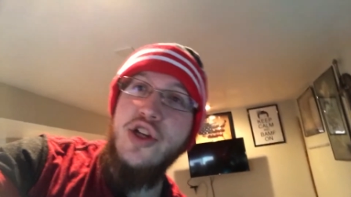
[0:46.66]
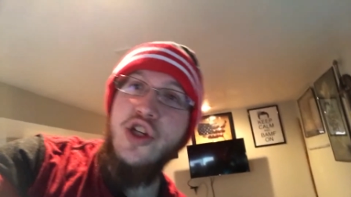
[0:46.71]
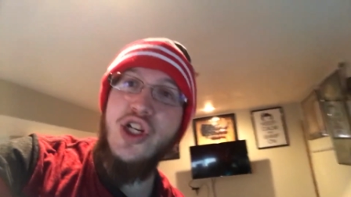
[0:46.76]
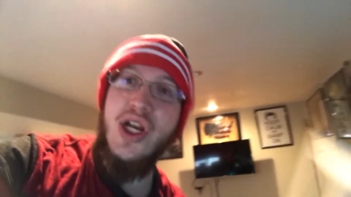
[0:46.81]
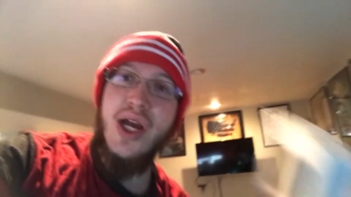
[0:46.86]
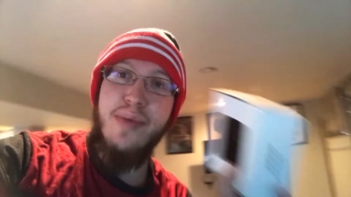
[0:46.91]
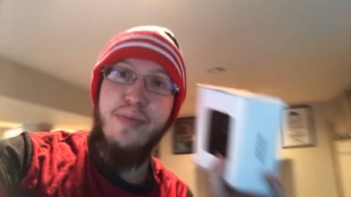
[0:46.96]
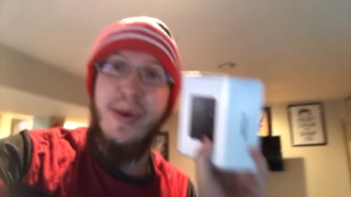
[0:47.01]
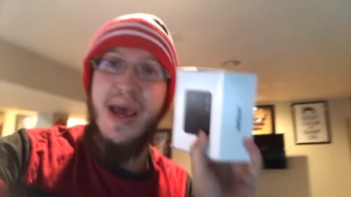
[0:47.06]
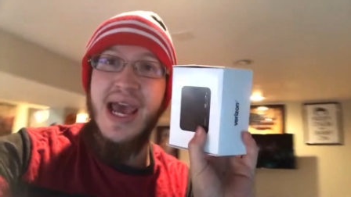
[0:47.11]

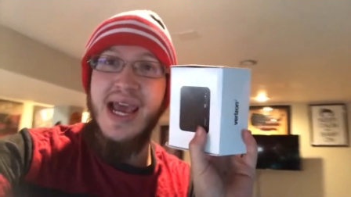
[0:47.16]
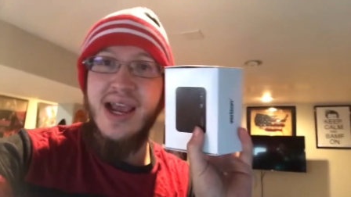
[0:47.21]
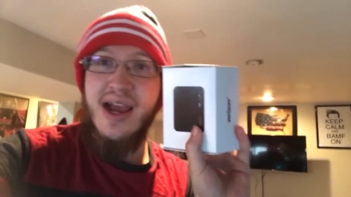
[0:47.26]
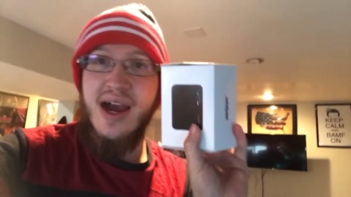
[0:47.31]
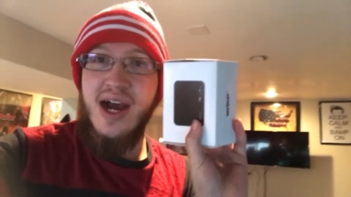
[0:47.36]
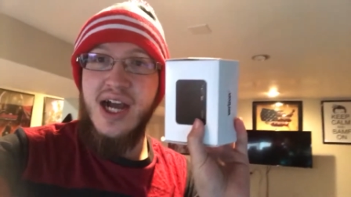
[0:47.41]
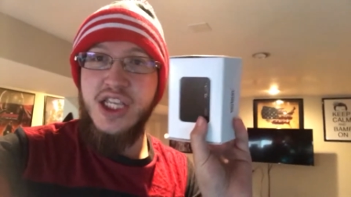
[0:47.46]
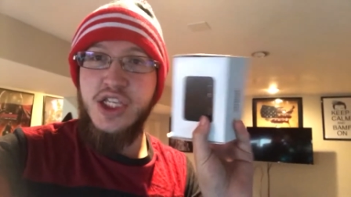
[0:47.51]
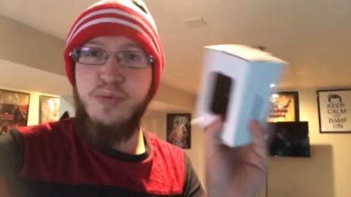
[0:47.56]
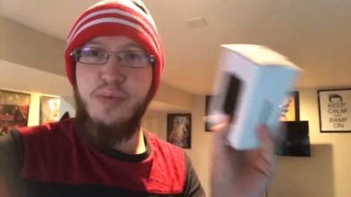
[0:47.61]
jetpack
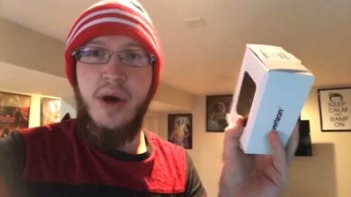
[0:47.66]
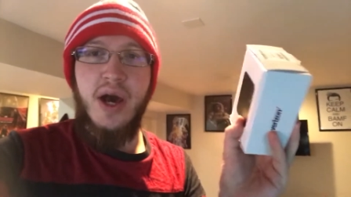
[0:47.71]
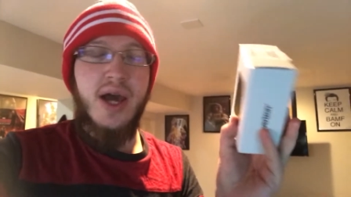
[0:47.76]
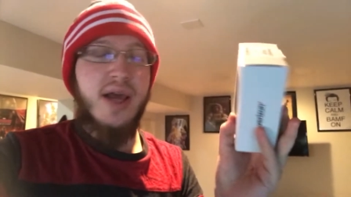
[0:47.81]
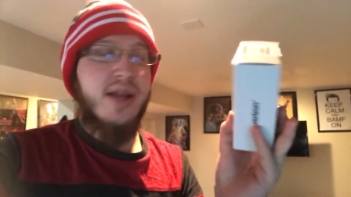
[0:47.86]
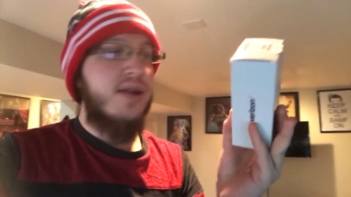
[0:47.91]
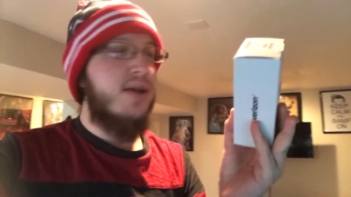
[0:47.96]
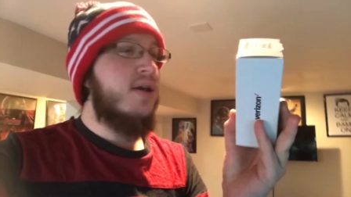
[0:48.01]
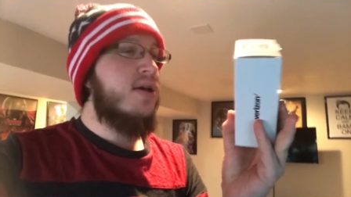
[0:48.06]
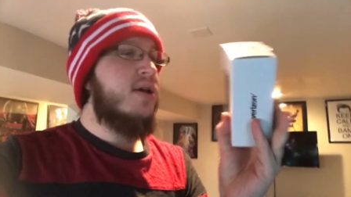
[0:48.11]

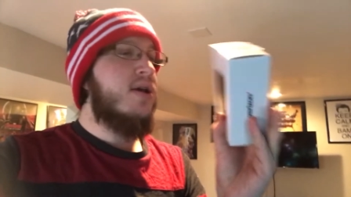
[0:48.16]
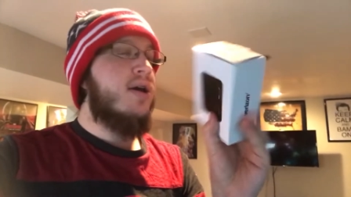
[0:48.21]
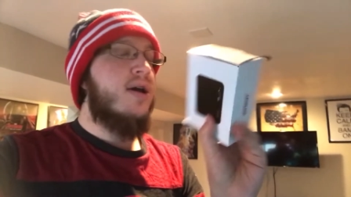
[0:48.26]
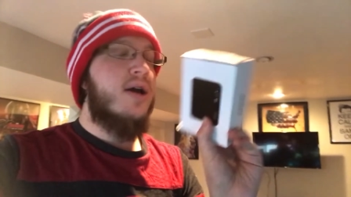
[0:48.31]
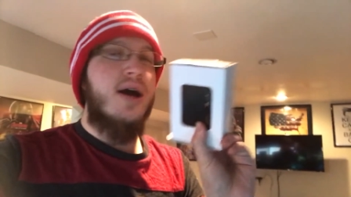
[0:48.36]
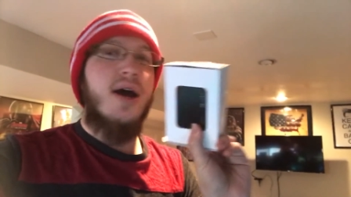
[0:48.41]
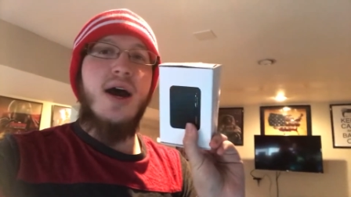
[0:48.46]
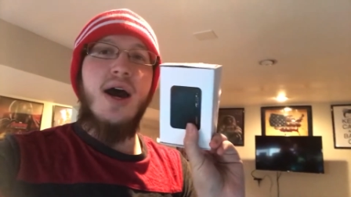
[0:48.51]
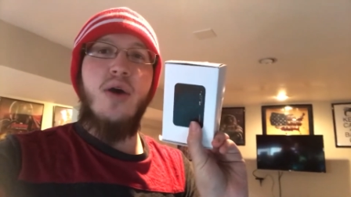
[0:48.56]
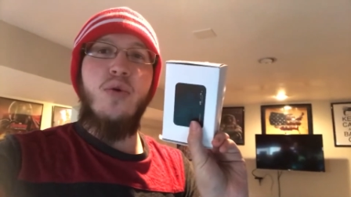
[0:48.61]
hotspot,
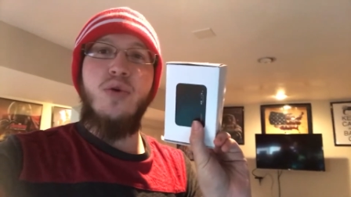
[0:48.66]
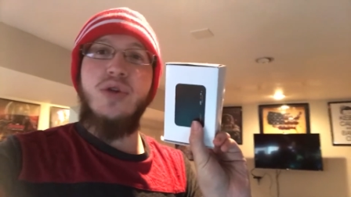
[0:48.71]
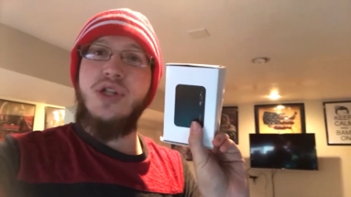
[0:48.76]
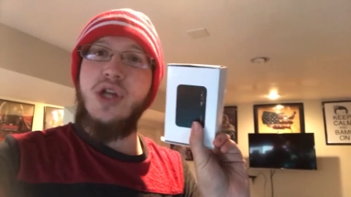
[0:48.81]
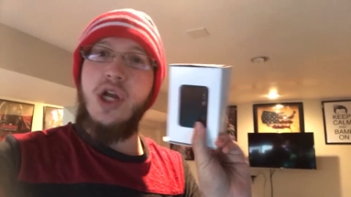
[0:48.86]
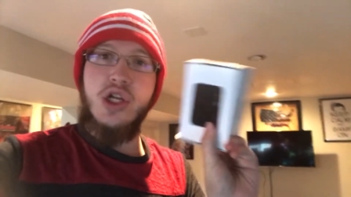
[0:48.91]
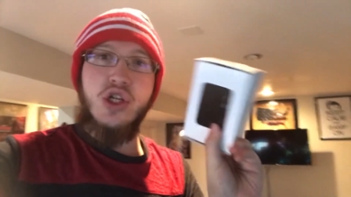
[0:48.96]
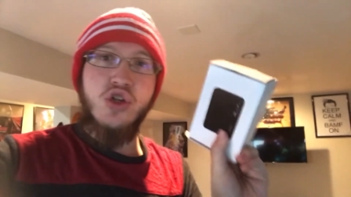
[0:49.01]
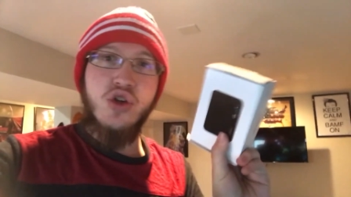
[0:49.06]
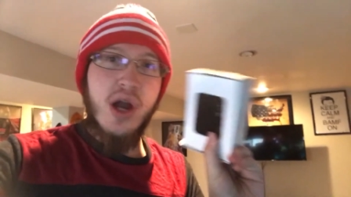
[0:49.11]
uh, which
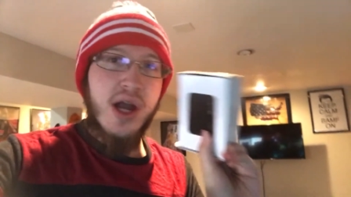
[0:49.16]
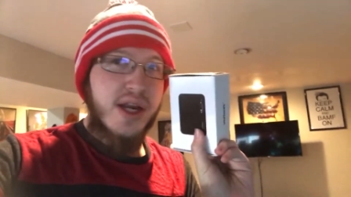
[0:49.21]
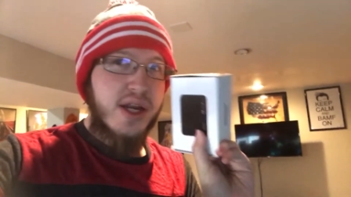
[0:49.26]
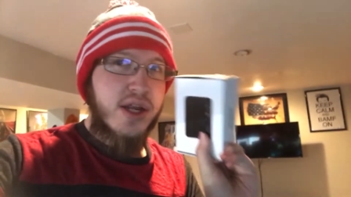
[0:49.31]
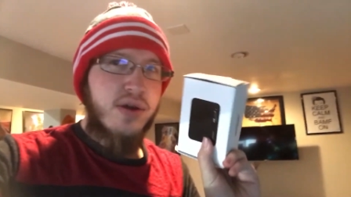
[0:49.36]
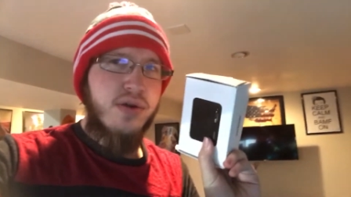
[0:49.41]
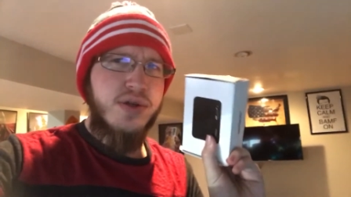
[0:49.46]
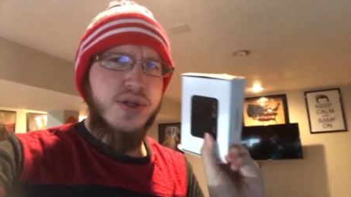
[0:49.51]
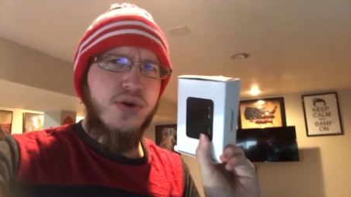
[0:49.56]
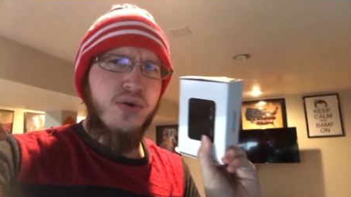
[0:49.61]
I tried to
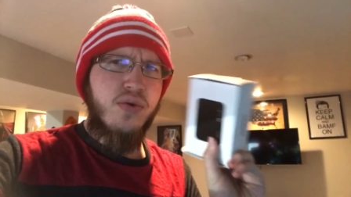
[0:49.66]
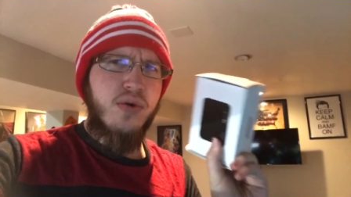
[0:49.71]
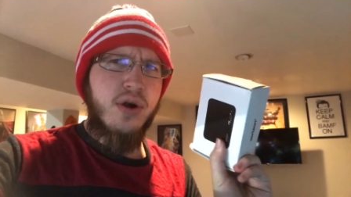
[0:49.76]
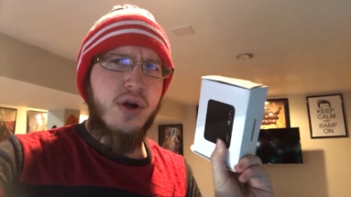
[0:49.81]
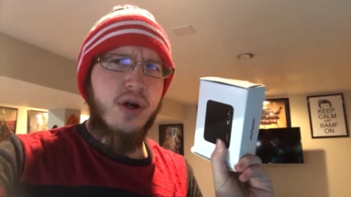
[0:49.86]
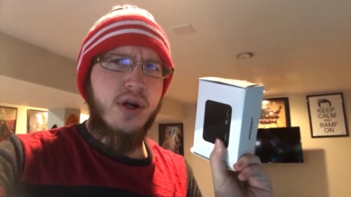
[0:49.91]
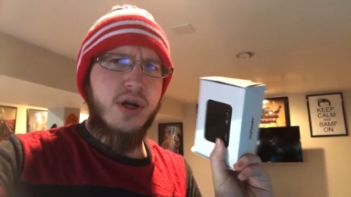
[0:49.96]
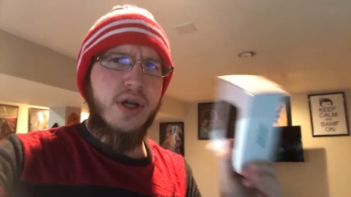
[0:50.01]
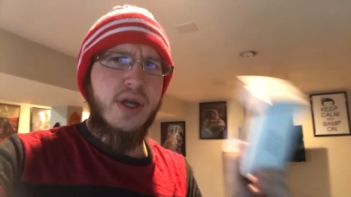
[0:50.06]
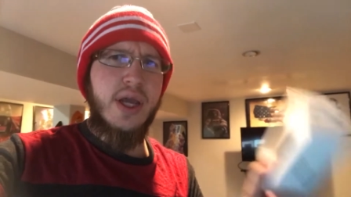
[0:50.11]
use at
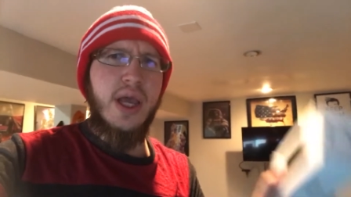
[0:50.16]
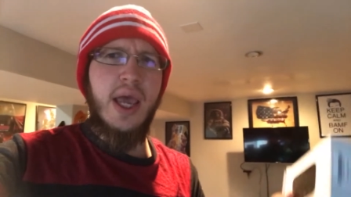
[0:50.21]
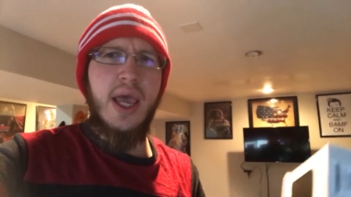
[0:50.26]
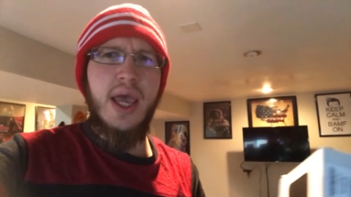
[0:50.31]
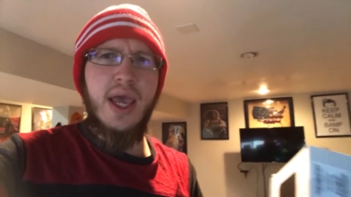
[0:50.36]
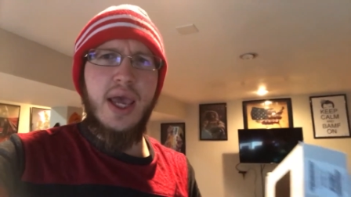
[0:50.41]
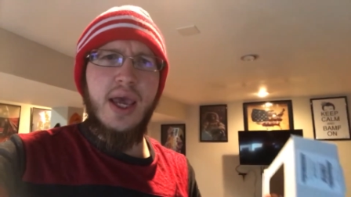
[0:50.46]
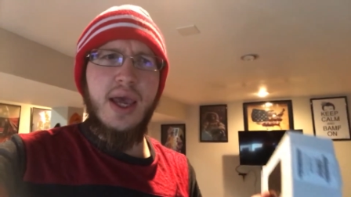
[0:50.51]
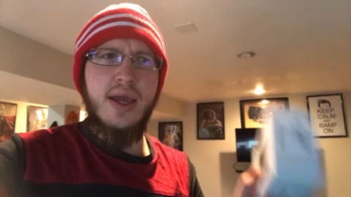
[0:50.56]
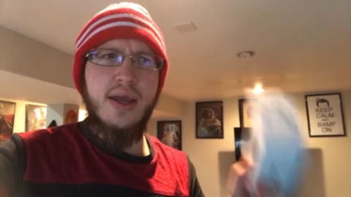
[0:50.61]
work
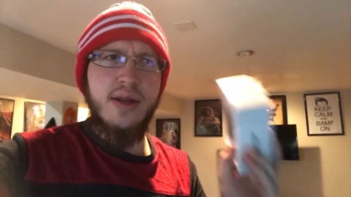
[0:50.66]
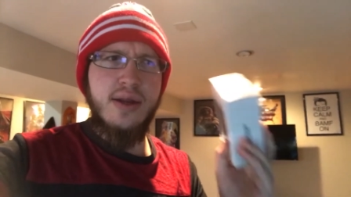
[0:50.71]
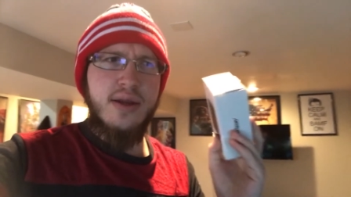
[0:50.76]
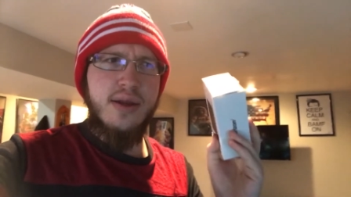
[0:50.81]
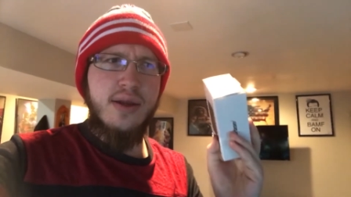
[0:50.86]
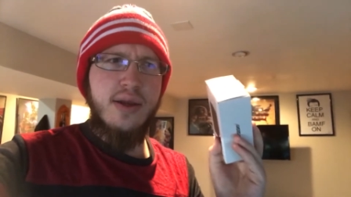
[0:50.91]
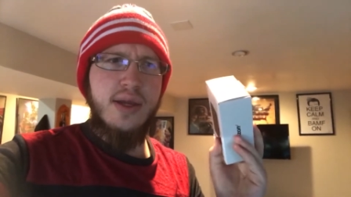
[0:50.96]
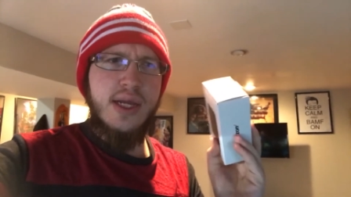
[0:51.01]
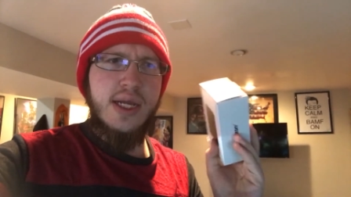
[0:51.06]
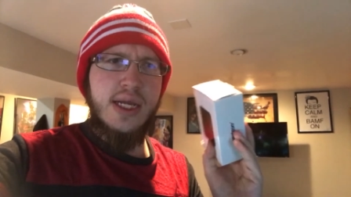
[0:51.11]
and
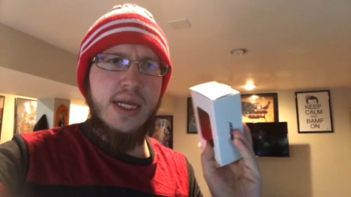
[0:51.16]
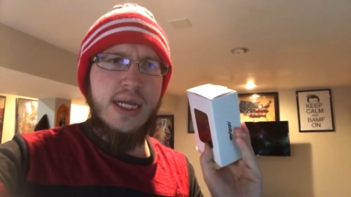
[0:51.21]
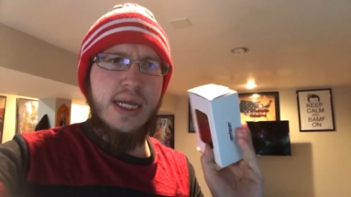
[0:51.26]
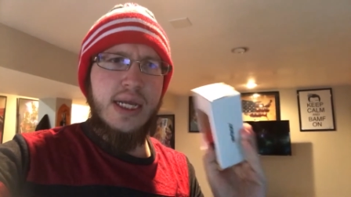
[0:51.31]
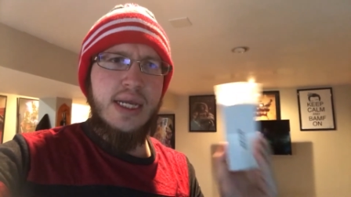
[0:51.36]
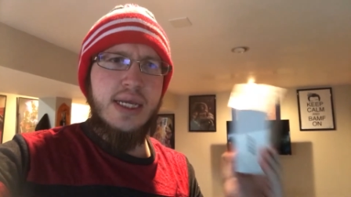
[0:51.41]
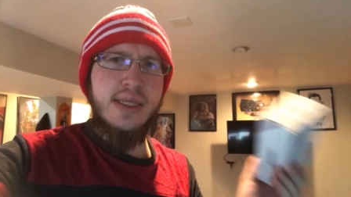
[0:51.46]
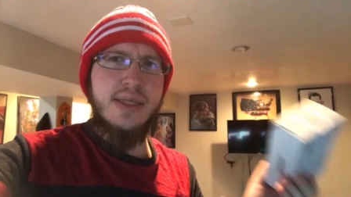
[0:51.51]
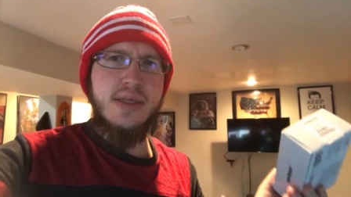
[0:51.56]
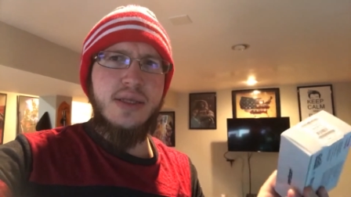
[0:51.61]

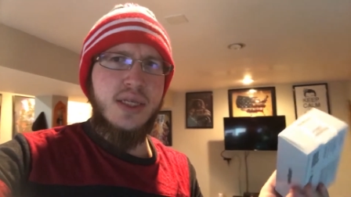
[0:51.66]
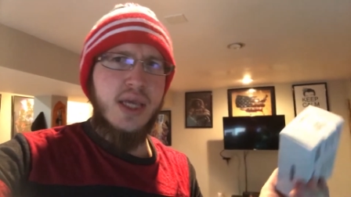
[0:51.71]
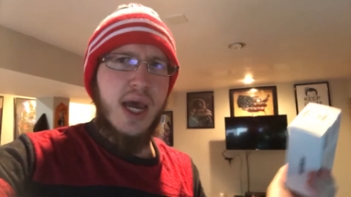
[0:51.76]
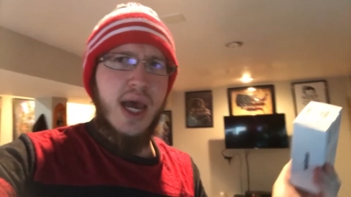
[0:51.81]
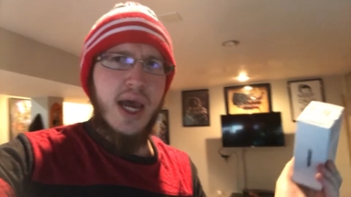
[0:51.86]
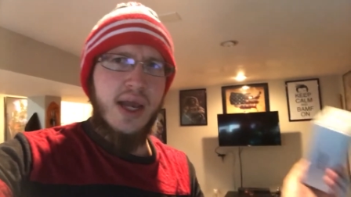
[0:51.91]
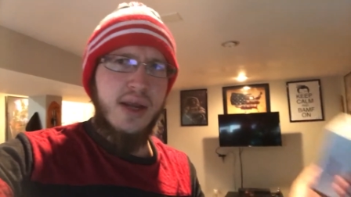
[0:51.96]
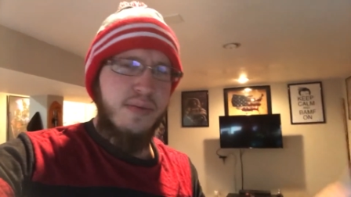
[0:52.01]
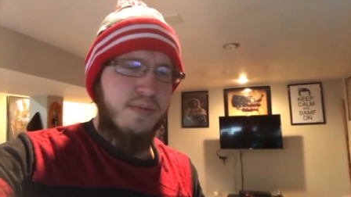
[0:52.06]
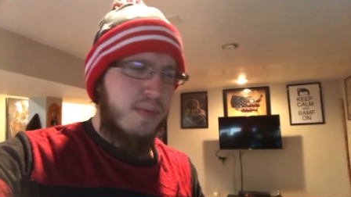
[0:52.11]

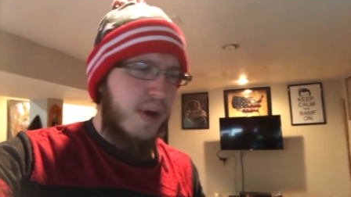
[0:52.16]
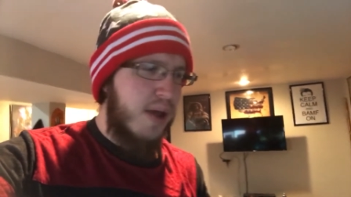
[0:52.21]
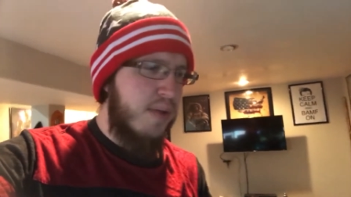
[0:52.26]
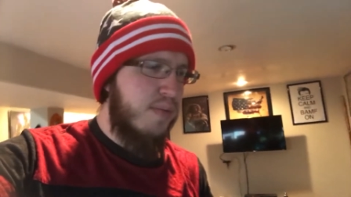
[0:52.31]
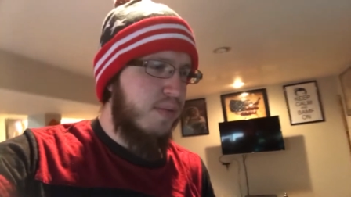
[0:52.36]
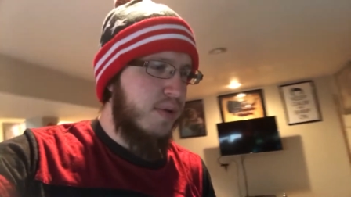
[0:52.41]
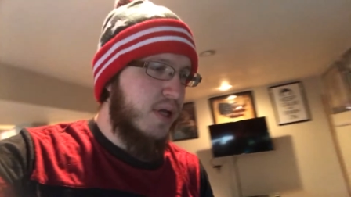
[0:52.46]
inside my,